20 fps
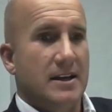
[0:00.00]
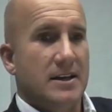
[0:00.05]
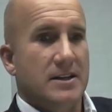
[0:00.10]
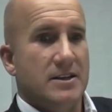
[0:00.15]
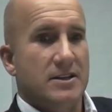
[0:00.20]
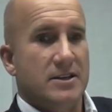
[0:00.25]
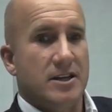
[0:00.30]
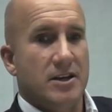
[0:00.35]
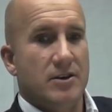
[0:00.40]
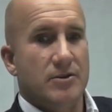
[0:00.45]

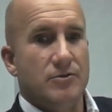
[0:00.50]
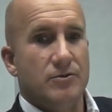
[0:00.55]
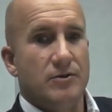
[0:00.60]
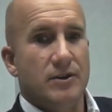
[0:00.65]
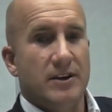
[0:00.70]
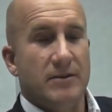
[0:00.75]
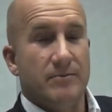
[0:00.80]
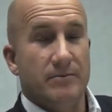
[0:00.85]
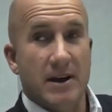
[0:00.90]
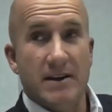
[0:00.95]
So
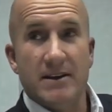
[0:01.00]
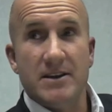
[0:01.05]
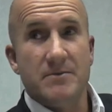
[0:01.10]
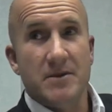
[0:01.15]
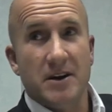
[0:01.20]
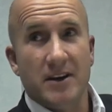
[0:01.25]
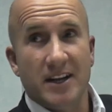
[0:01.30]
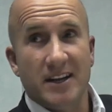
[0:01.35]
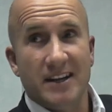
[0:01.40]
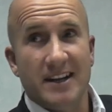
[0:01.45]
bearing in
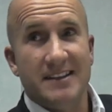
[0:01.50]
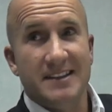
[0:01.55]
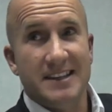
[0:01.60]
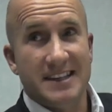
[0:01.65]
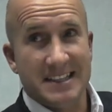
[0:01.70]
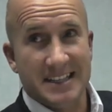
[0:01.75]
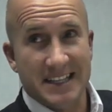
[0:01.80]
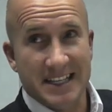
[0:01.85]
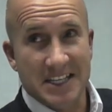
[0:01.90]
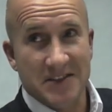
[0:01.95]
mind I'd had
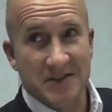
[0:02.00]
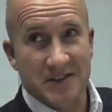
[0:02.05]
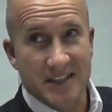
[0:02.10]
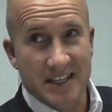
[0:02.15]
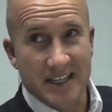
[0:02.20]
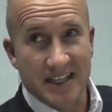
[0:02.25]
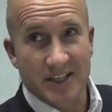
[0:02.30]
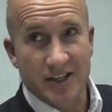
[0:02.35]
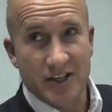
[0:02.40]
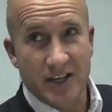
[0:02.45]
these things for
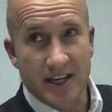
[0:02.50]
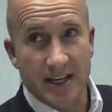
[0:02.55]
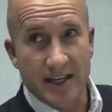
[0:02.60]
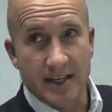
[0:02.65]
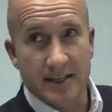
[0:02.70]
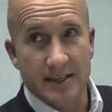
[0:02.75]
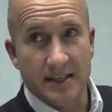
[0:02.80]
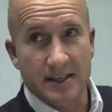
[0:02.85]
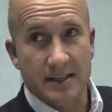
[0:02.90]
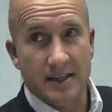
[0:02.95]
6
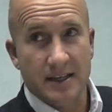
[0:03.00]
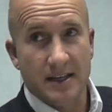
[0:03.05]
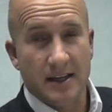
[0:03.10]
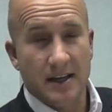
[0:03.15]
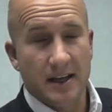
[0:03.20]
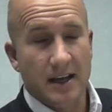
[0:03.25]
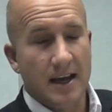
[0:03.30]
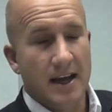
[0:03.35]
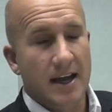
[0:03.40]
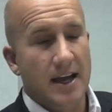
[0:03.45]
years,
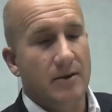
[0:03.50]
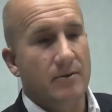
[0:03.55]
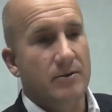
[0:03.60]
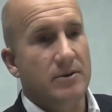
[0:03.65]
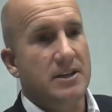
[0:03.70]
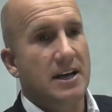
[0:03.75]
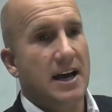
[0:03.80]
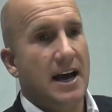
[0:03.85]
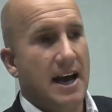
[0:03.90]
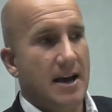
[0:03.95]
it
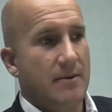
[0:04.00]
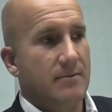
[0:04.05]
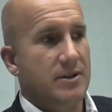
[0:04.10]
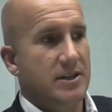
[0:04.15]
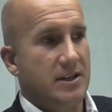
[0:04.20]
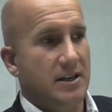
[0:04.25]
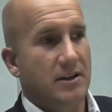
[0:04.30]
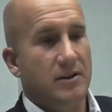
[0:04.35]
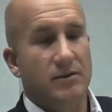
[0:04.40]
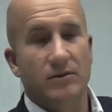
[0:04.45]
was
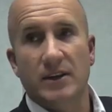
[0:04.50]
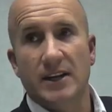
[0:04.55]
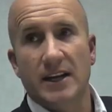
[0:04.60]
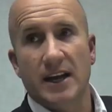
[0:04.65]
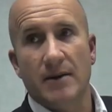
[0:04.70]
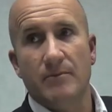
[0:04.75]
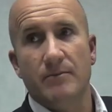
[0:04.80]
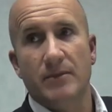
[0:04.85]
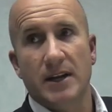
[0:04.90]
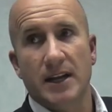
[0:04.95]
absolutely
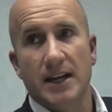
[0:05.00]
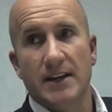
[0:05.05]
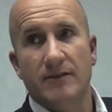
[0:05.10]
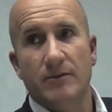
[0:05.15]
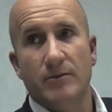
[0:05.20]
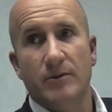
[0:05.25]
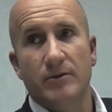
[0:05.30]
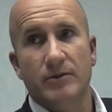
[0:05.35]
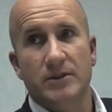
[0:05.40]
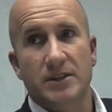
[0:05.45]

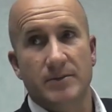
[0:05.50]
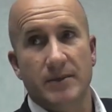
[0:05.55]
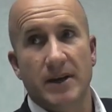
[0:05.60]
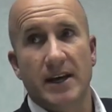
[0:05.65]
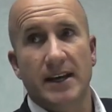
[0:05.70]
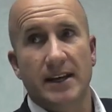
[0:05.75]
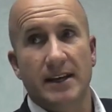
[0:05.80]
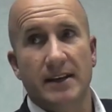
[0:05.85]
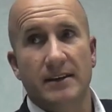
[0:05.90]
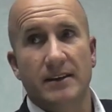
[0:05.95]
unbelievable to
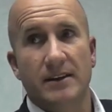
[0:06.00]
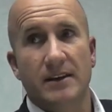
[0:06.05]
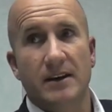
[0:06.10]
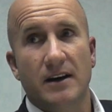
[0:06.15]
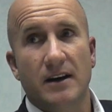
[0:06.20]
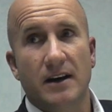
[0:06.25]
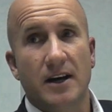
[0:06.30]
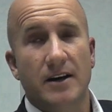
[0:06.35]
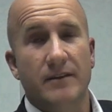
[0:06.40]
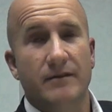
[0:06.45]
me that
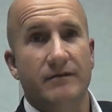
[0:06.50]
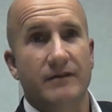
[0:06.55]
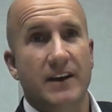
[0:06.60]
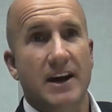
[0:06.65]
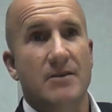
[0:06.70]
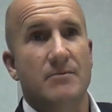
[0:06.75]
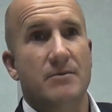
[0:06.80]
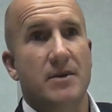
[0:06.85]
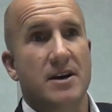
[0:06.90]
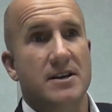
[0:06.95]
I
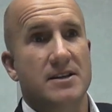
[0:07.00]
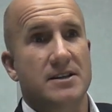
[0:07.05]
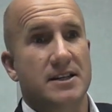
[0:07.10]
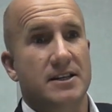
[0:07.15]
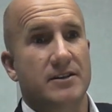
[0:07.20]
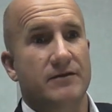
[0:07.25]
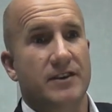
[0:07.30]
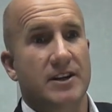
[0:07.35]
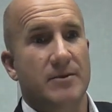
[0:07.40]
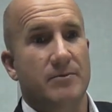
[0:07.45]
found
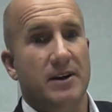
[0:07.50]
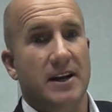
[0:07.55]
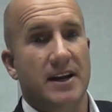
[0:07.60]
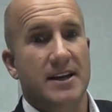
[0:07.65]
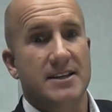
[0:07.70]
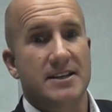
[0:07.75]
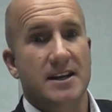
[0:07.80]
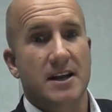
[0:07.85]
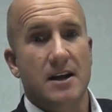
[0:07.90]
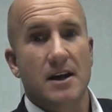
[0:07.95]
myself in a
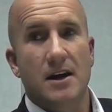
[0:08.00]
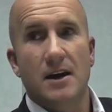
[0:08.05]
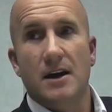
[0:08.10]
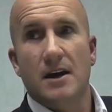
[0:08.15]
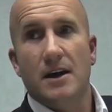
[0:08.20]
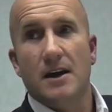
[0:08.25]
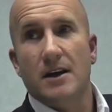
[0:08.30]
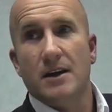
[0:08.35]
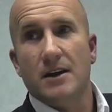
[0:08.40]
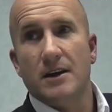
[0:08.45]
place,
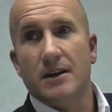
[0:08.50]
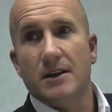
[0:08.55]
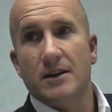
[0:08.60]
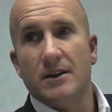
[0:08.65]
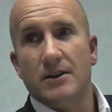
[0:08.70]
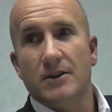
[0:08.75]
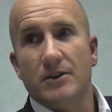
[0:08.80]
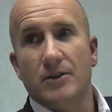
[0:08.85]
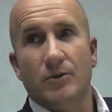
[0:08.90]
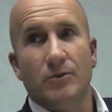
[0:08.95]

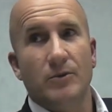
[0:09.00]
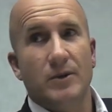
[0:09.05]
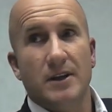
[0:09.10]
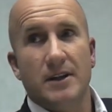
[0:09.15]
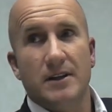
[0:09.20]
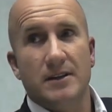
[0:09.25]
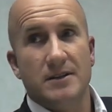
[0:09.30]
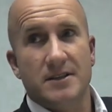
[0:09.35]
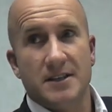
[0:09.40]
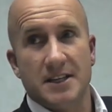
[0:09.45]
not
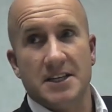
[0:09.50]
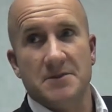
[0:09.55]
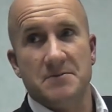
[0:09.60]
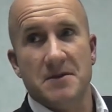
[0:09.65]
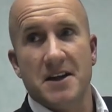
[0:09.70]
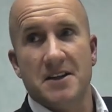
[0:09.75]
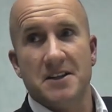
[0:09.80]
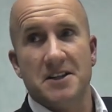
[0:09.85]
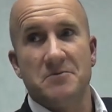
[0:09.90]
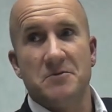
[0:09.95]
within 6
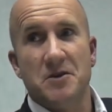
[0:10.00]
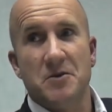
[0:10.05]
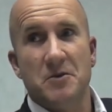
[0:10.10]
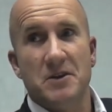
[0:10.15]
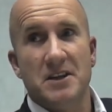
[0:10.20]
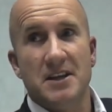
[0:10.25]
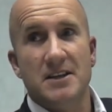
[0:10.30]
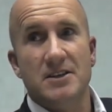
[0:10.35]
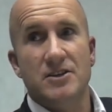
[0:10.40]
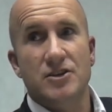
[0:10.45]
months, but
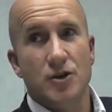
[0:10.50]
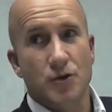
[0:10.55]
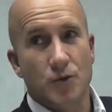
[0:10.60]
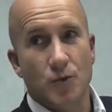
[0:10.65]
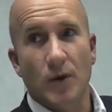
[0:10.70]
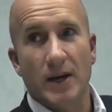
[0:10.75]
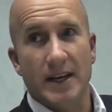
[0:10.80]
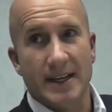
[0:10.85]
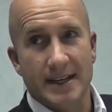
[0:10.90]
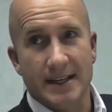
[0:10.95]
within 2
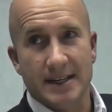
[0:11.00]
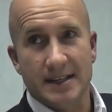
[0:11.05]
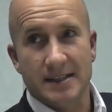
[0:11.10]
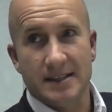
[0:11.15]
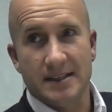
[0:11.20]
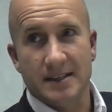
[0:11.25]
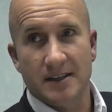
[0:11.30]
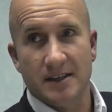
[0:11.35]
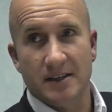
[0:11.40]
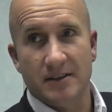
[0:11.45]

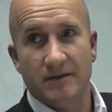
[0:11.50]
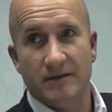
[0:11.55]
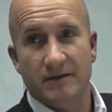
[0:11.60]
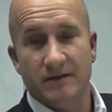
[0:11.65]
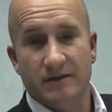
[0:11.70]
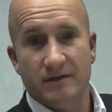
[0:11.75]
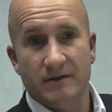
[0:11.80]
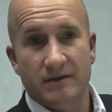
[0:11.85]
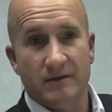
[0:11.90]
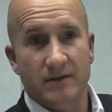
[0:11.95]
weeks, of
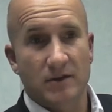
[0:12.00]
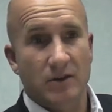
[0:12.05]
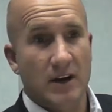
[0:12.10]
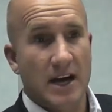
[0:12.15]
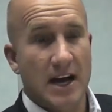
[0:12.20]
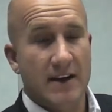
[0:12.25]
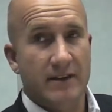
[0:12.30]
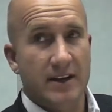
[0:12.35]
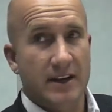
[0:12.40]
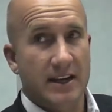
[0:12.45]
not
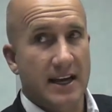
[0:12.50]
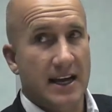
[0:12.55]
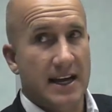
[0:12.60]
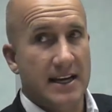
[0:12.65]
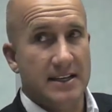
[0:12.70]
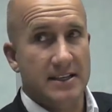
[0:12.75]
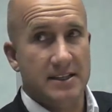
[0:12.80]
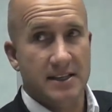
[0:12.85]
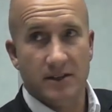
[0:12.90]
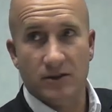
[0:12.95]
having
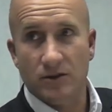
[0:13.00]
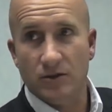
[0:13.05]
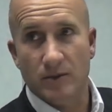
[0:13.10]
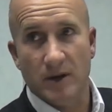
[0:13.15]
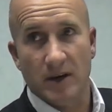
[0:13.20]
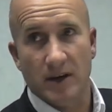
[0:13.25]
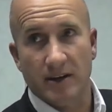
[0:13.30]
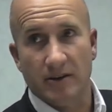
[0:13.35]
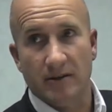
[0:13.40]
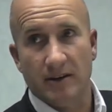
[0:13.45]
a single
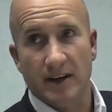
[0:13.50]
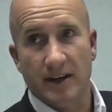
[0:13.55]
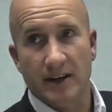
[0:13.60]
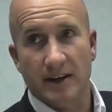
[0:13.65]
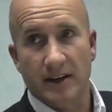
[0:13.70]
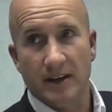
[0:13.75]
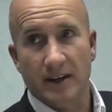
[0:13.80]
migraine,